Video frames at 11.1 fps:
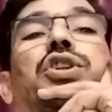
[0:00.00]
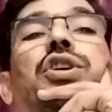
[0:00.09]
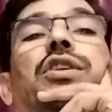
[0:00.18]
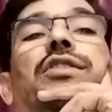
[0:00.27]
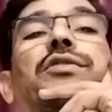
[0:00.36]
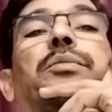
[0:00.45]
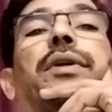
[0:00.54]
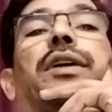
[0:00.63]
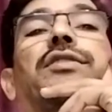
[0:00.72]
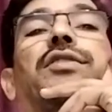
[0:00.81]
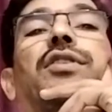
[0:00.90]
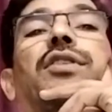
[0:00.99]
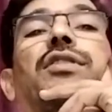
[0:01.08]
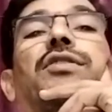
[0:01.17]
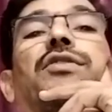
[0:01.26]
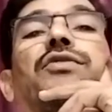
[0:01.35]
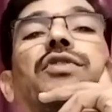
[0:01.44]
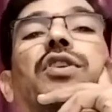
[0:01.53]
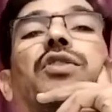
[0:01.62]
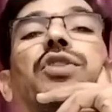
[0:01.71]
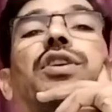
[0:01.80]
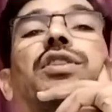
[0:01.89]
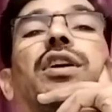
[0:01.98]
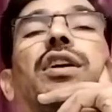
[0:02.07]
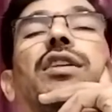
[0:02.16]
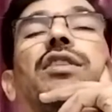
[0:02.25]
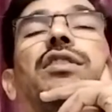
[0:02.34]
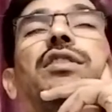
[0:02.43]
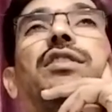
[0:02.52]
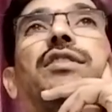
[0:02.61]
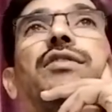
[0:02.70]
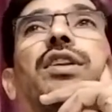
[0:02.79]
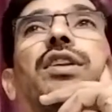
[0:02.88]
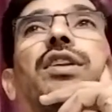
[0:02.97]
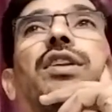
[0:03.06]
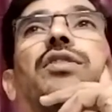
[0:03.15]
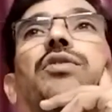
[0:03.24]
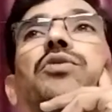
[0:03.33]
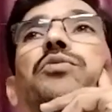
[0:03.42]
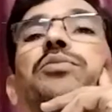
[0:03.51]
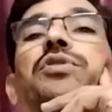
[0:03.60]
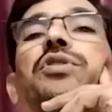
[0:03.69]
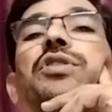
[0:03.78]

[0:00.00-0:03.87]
caused pains are found in the work room.